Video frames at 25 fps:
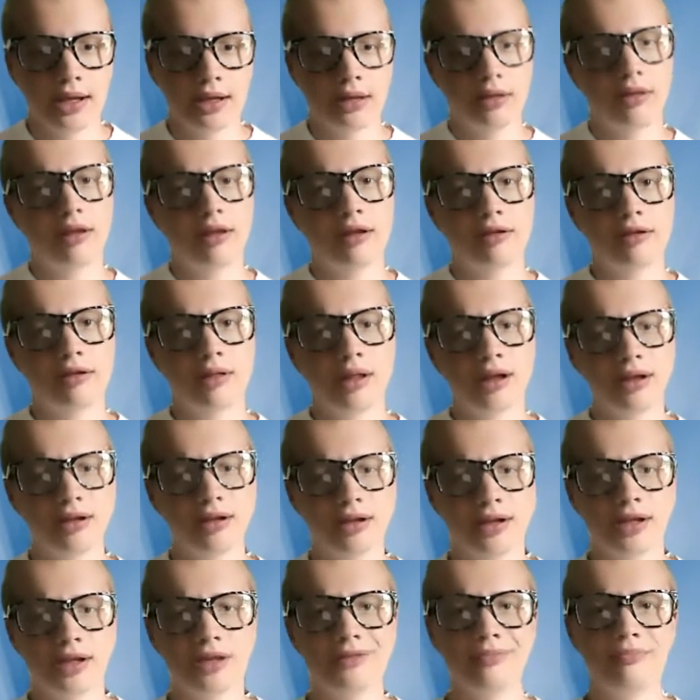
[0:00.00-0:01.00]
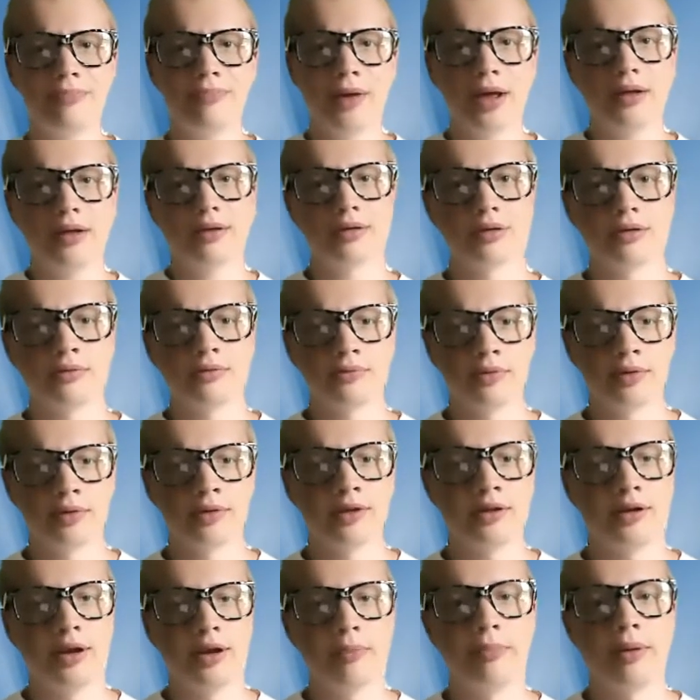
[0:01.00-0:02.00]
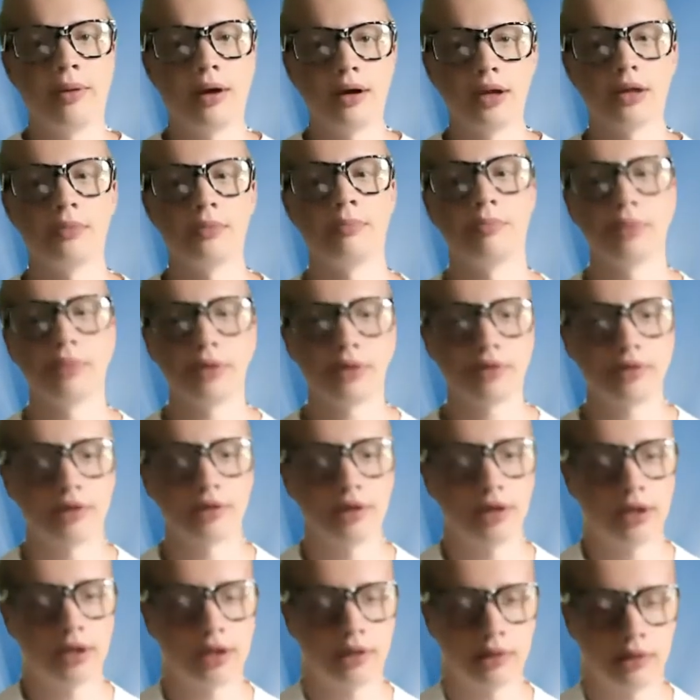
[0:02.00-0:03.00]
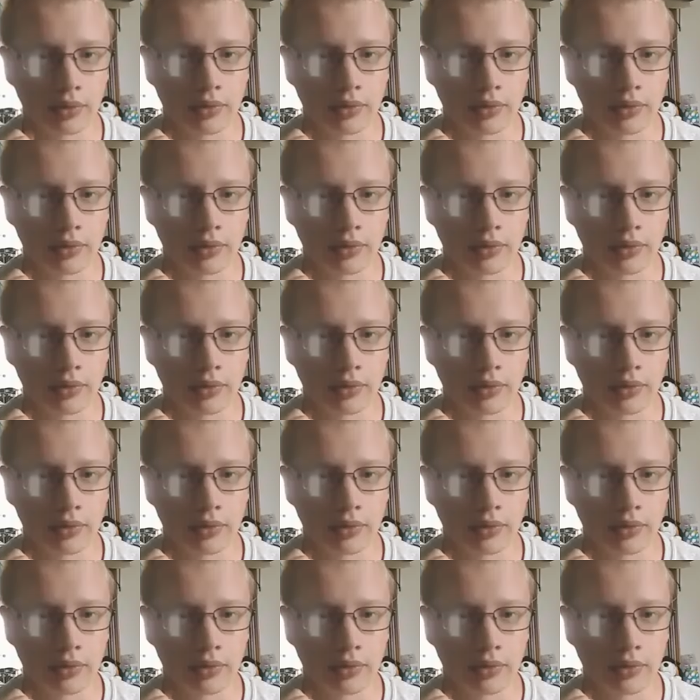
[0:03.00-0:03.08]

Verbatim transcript: this loss is better for the departed person.